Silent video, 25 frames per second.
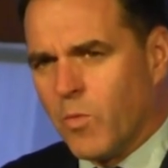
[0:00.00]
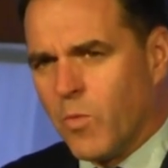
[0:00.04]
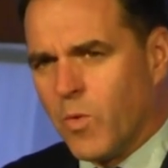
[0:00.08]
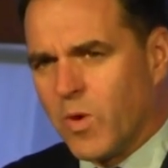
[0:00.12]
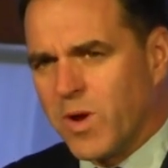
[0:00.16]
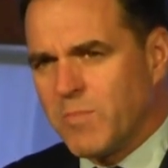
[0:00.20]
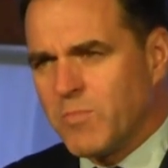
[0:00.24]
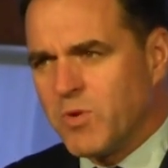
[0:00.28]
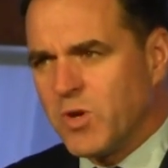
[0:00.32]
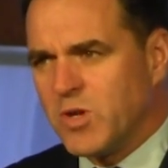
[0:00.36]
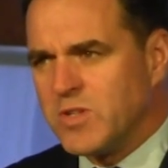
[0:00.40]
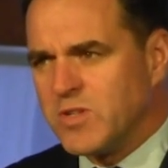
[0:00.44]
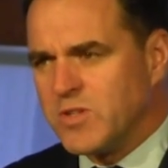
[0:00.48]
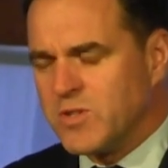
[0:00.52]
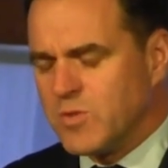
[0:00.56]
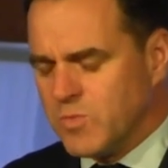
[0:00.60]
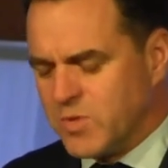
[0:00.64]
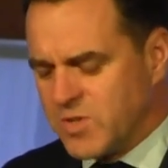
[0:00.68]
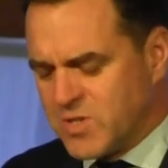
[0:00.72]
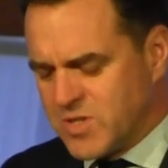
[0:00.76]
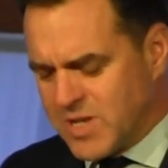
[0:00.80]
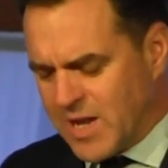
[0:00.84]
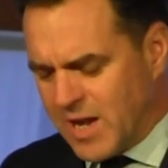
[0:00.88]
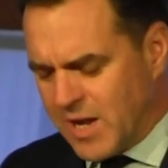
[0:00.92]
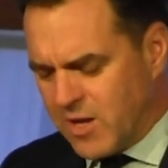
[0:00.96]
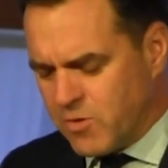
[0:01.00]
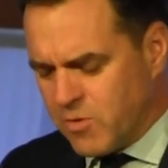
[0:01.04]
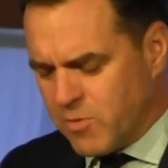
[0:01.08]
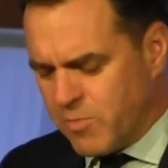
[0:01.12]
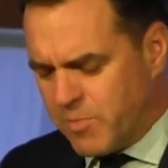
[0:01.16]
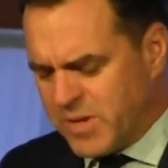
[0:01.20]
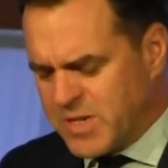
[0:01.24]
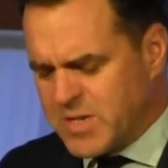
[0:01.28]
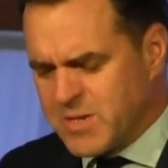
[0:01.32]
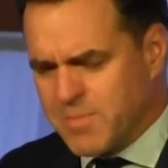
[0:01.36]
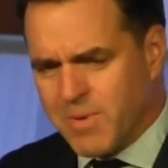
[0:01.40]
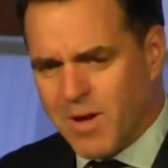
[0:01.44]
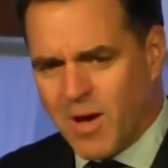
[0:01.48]
What I'm going to do is tell you a
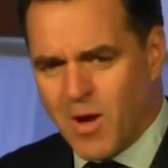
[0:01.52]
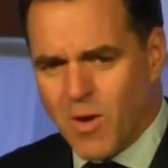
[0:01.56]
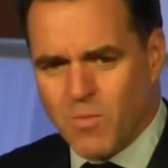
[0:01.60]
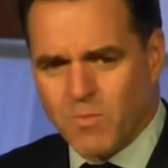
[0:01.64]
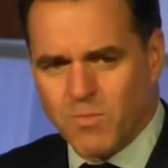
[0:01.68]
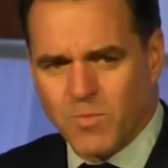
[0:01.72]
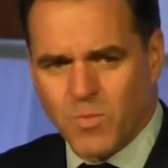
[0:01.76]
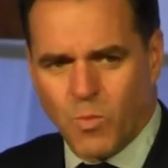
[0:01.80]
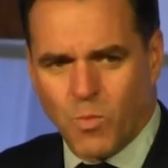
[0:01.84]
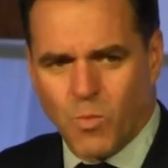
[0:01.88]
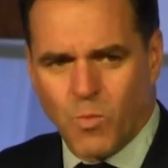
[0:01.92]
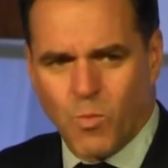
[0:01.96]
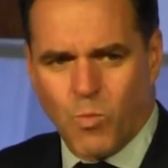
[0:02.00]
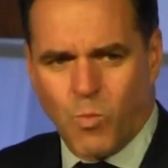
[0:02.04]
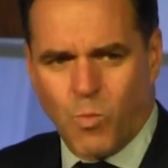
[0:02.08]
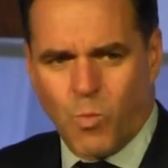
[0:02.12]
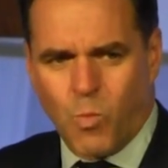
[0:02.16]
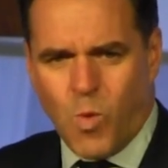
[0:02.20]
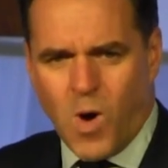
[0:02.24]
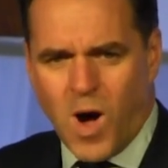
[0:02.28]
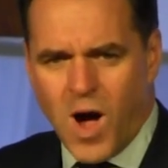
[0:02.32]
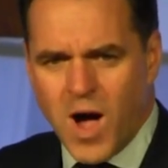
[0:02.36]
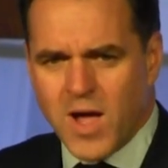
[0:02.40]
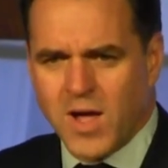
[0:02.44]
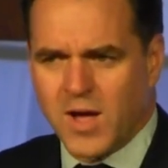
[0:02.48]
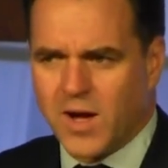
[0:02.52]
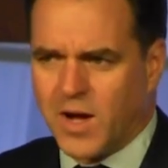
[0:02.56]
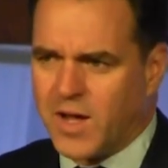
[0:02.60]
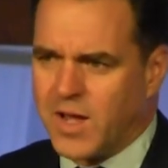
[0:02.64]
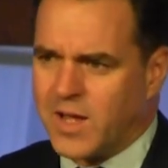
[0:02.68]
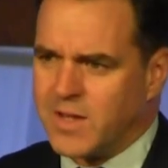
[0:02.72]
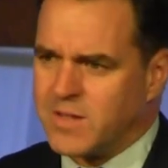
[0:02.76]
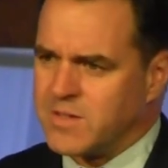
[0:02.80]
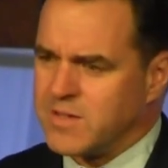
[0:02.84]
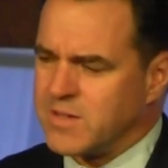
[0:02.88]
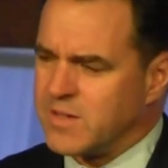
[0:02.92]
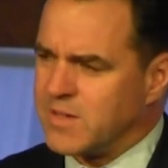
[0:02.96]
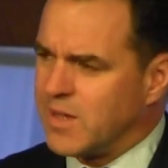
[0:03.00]
bit about why I
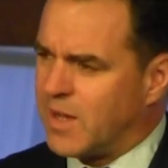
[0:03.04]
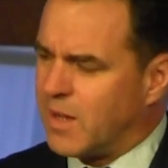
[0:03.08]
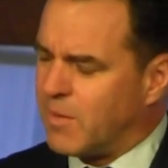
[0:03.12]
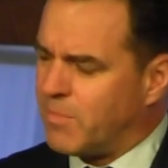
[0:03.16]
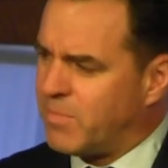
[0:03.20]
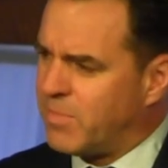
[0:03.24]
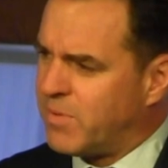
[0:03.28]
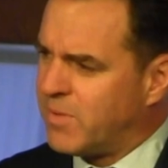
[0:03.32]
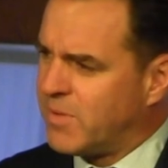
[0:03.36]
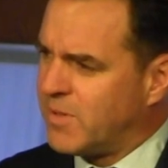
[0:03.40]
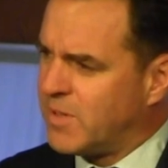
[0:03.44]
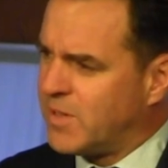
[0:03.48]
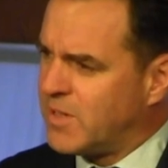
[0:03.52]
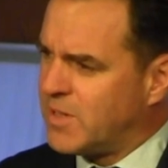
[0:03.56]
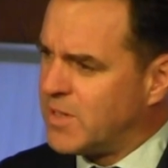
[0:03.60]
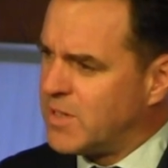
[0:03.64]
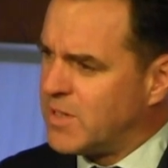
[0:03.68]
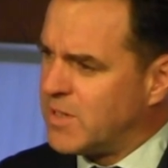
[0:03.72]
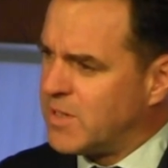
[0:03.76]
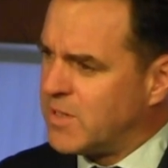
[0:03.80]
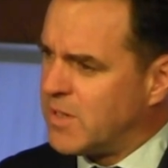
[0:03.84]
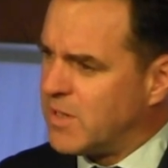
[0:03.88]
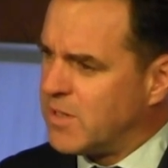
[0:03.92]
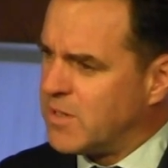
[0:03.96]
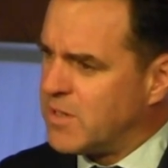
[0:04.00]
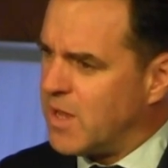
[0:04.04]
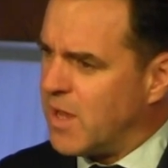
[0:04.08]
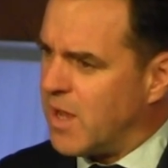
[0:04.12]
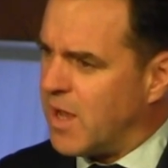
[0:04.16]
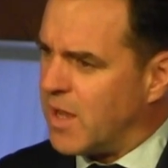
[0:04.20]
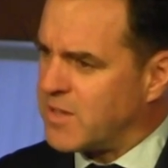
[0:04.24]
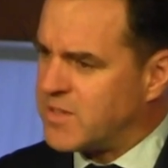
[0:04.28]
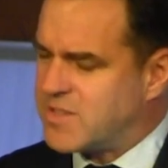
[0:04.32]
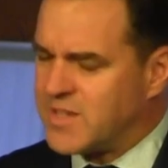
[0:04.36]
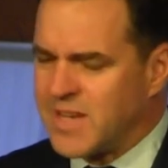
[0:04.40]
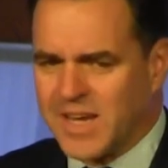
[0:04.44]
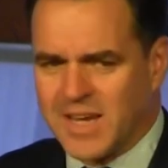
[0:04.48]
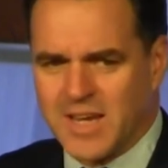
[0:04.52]
ended up
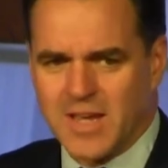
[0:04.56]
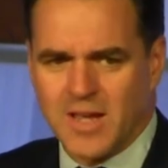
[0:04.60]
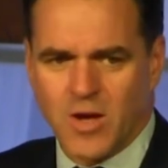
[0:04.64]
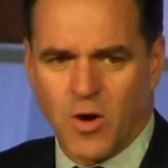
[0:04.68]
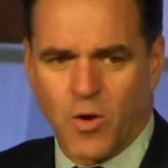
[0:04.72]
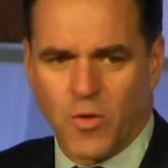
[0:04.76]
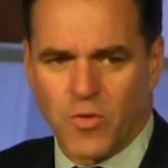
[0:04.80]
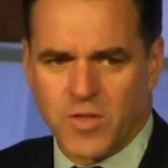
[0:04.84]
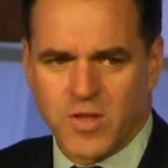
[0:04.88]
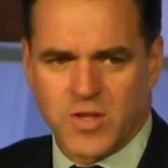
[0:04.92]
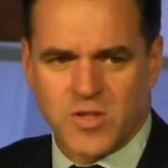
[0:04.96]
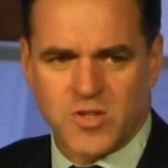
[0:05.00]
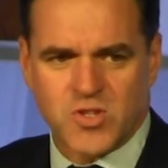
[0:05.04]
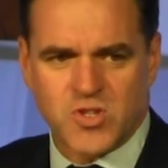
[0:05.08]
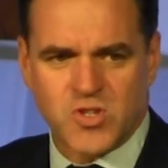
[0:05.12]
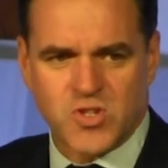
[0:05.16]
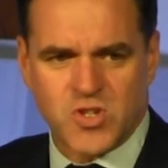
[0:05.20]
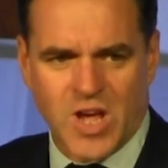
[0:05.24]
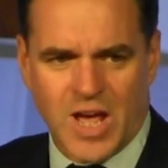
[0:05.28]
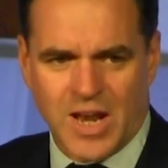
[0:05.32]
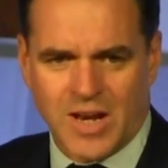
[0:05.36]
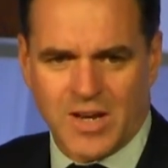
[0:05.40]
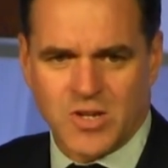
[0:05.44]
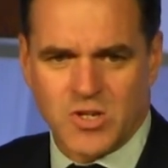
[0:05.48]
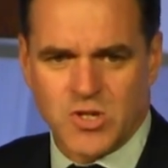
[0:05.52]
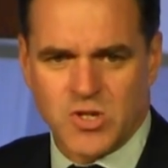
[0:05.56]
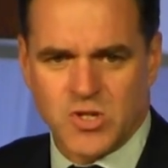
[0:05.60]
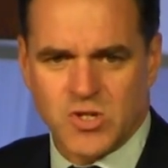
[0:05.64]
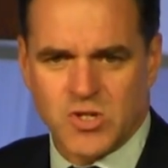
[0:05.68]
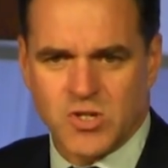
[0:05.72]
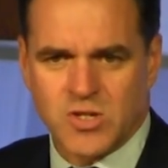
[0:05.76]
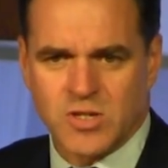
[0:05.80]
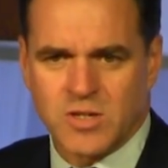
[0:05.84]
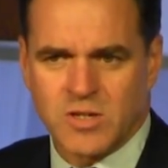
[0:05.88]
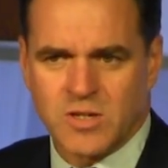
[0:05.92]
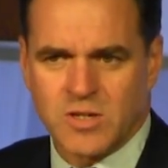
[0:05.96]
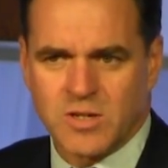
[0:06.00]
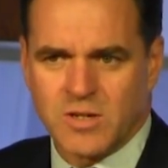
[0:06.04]
uh, taking on this challenge,
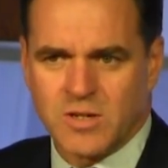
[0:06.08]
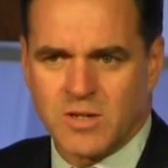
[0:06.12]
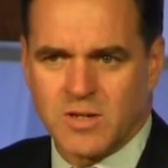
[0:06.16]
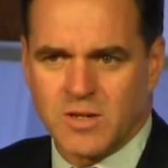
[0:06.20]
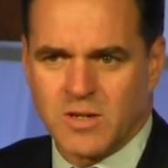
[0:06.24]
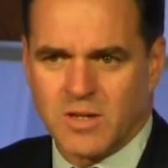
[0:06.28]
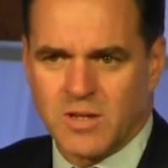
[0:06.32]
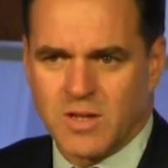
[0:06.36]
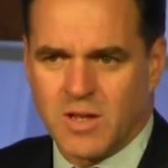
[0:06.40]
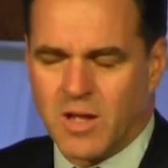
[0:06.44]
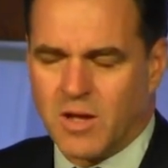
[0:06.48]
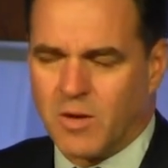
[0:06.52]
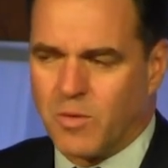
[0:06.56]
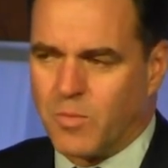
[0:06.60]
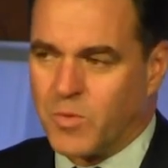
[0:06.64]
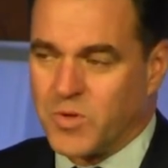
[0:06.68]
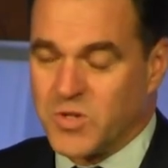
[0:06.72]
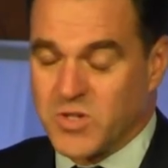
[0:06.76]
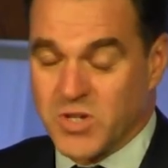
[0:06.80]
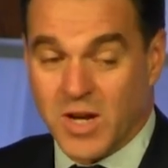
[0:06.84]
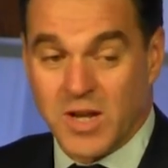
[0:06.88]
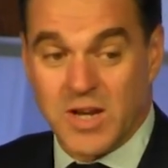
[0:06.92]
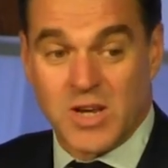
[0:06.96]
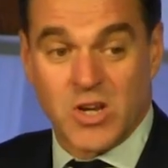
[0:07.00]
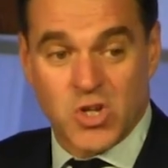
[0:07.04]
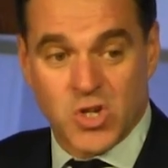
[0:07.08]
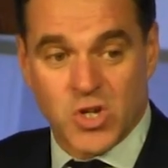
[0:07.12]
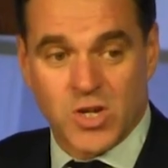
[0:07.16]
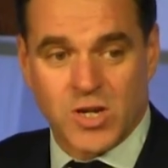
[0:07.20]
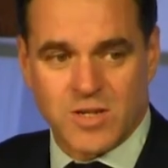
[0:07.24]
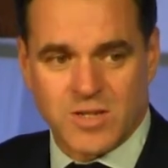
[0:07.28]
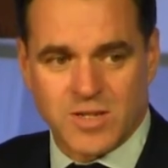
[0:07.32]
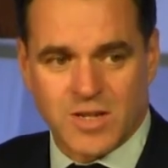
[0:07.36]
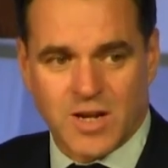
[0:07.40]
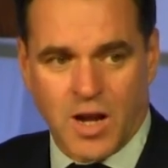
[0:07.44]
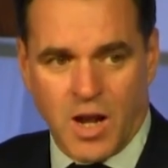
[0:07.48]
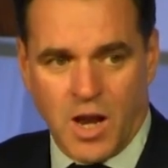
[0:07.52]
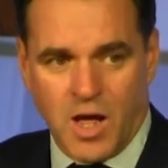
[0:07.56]
uh, which I
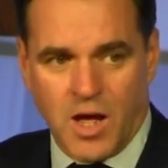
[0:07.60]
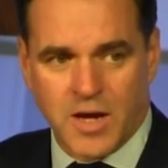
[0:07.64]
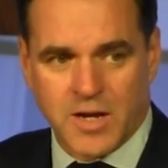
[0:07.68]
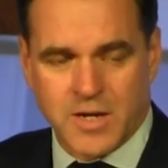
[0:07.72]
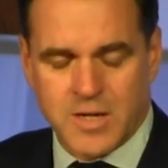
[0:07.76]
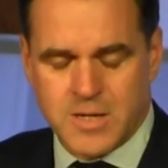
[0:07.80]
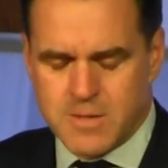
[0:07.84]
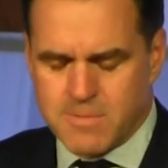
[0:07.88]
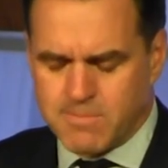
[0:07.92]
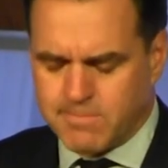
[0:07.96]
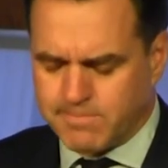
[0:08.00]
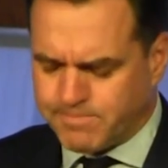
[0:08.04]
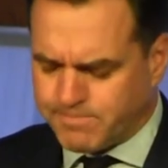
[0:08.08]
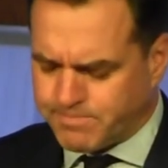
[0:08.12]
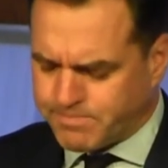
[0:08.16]
initially declined.